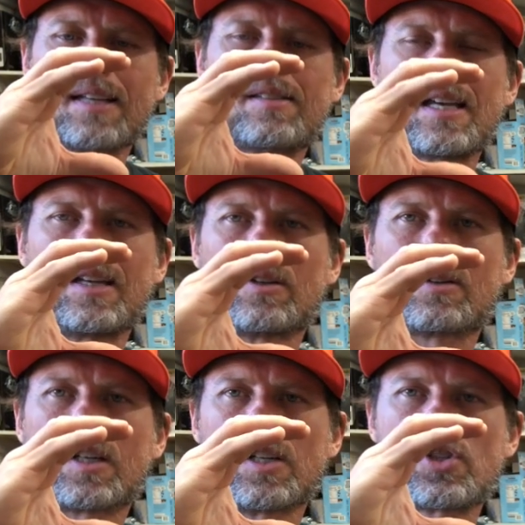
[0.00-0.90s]
let's say
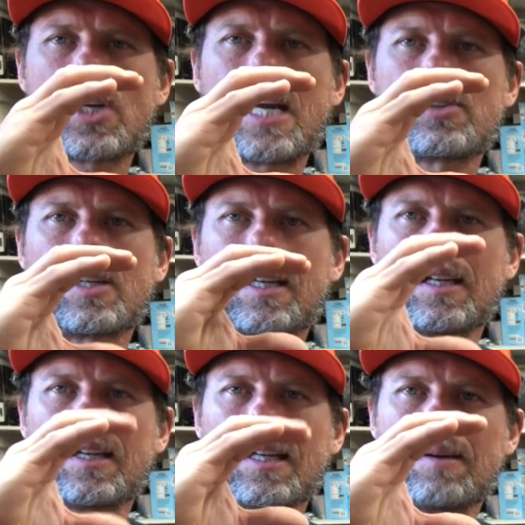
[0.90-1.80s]
you're going to change it in
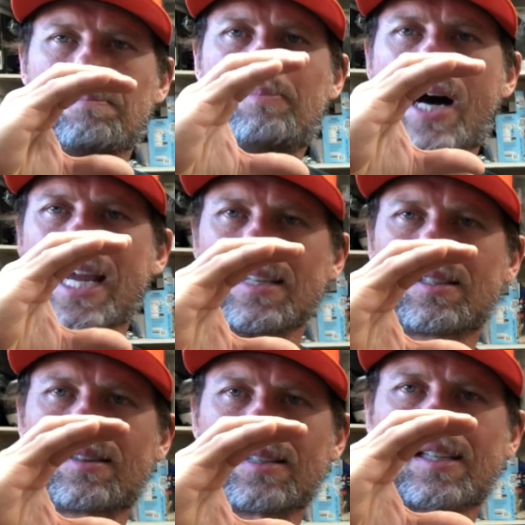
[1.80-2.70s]
a, in a
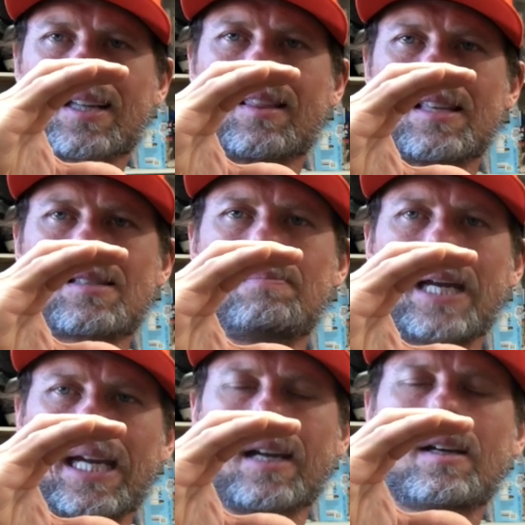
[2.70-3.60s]
byte that's like this
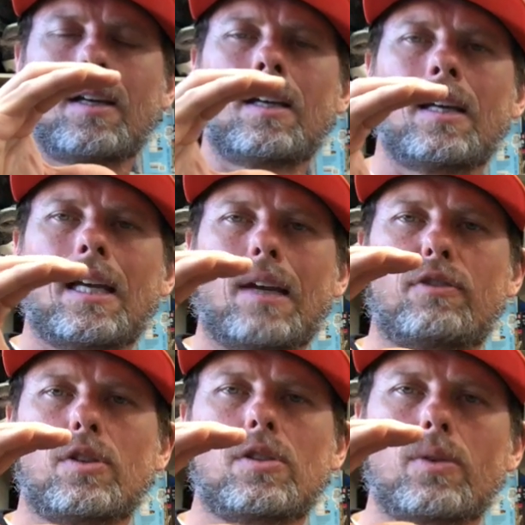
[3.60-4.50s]
big.
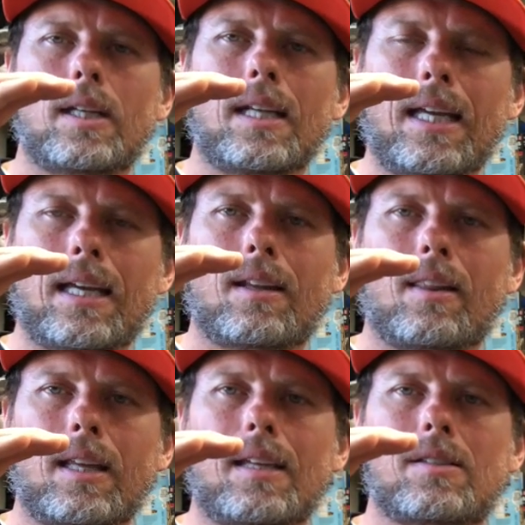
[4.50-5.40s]
If you do it in
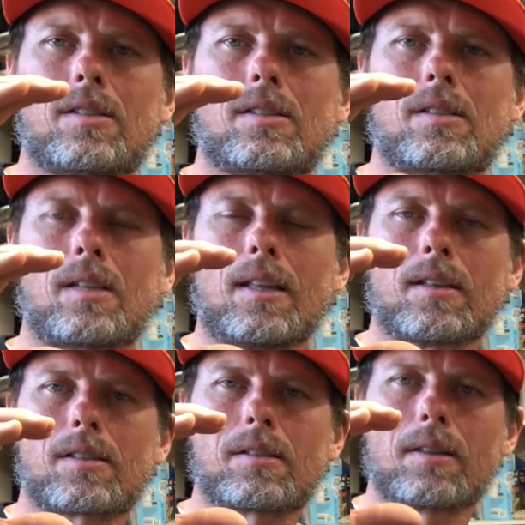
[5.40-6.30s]
the in
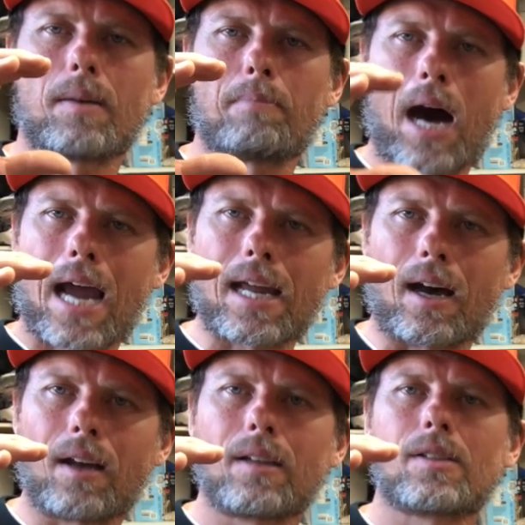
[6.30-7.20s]
the, the
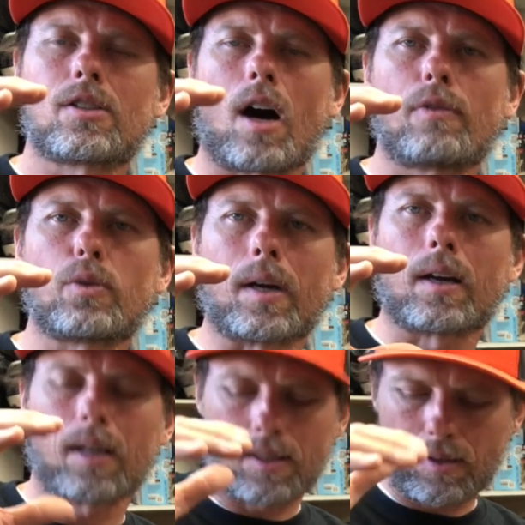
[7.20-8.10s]
Maya
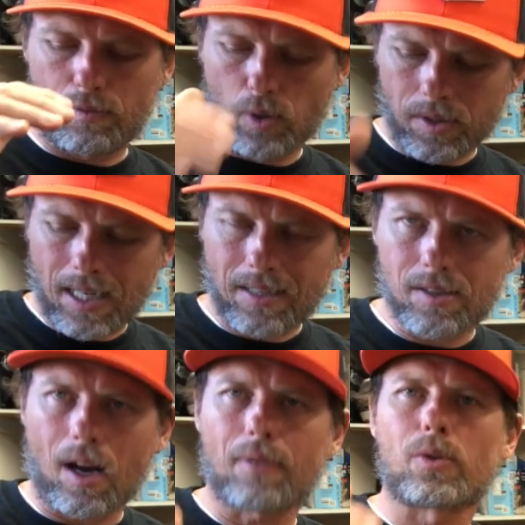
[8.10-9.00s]
software and the
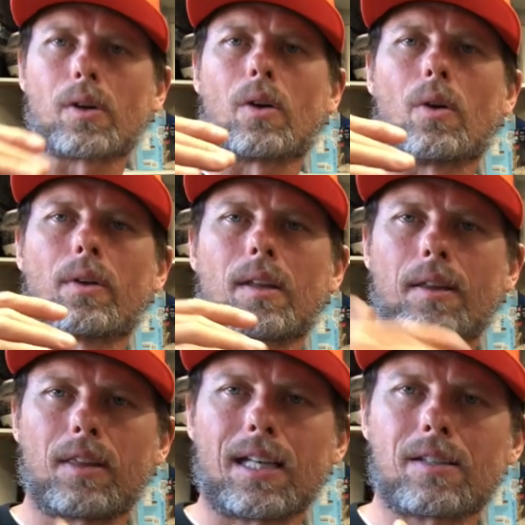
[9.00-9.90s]
Vortex software or the
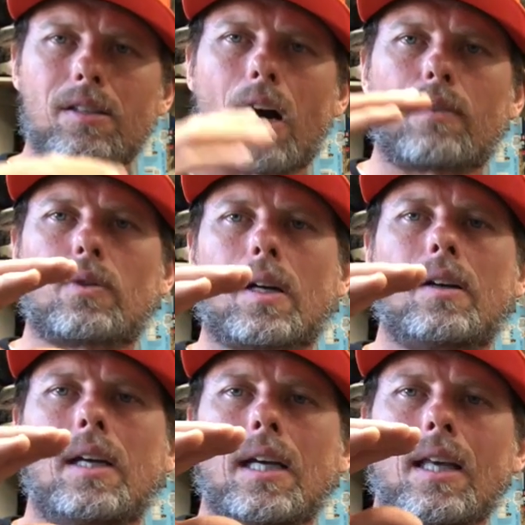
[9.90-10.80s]
Athena
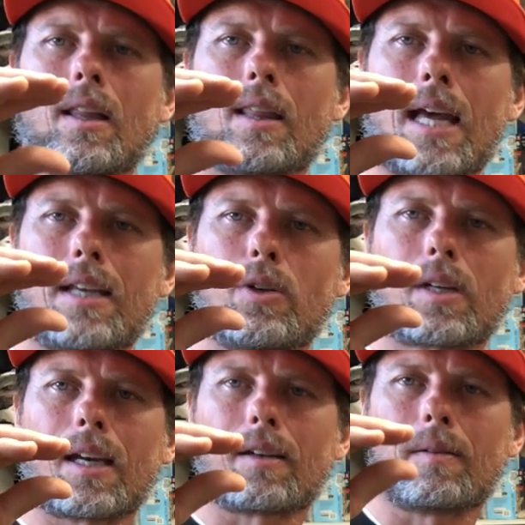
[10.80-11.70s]
software, then you
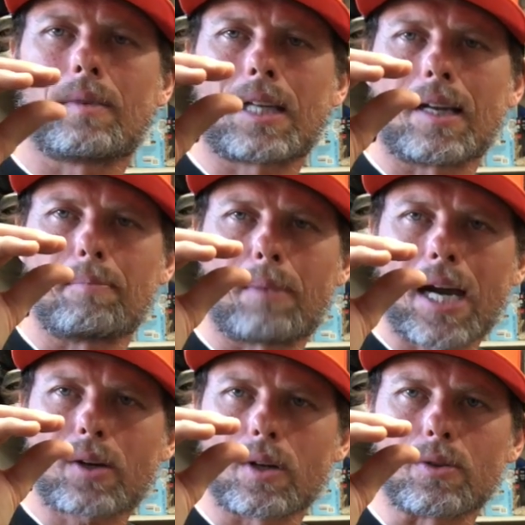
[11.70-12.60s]
can get a
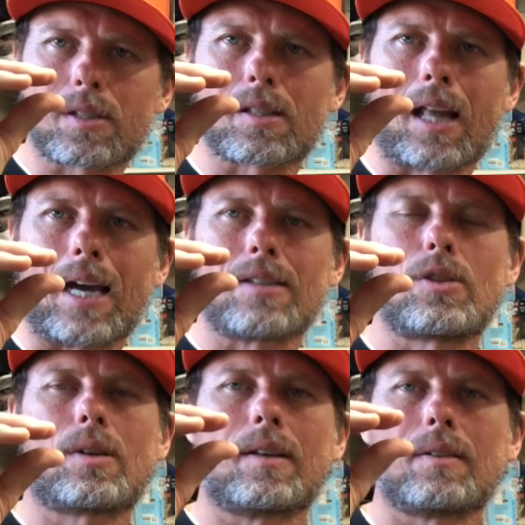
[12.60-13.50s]
micro
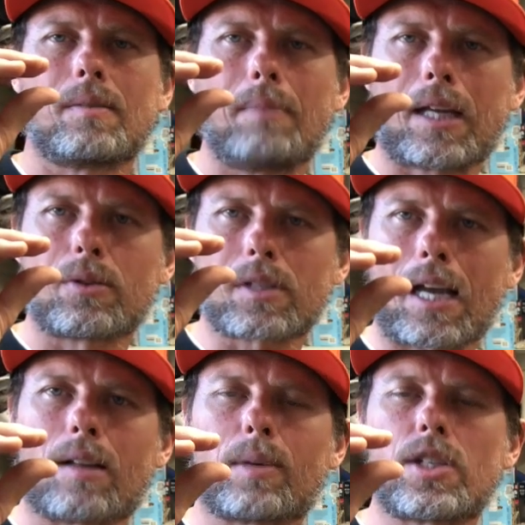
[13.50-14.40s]
slice. You can make those
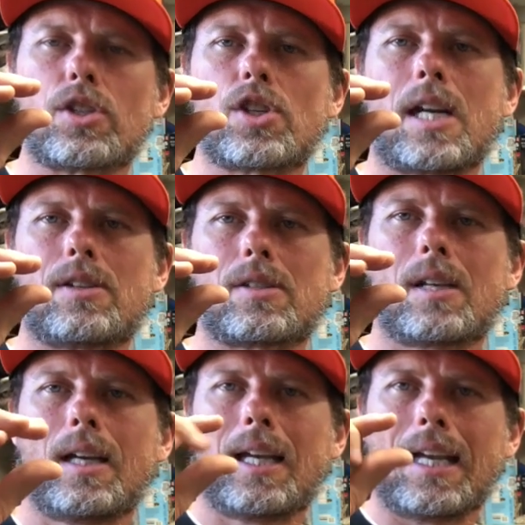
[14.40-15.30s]
calibration
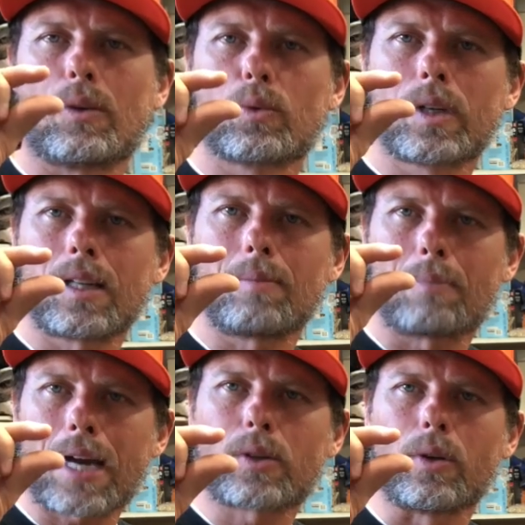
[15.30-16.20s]
changes in a really
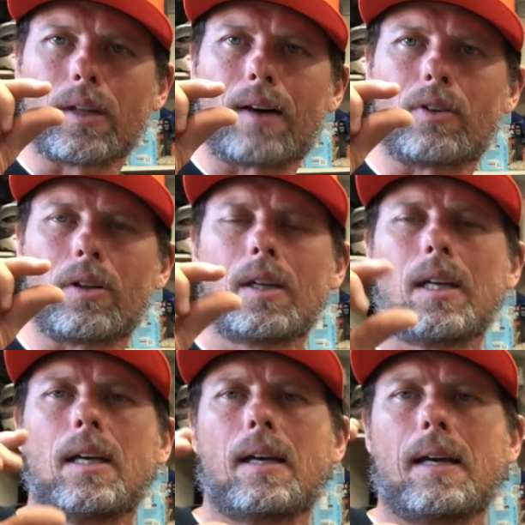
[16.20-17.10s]
micro level
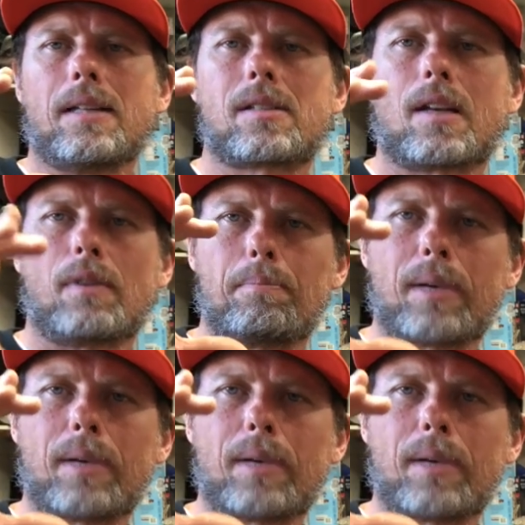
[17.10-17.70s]
instead of a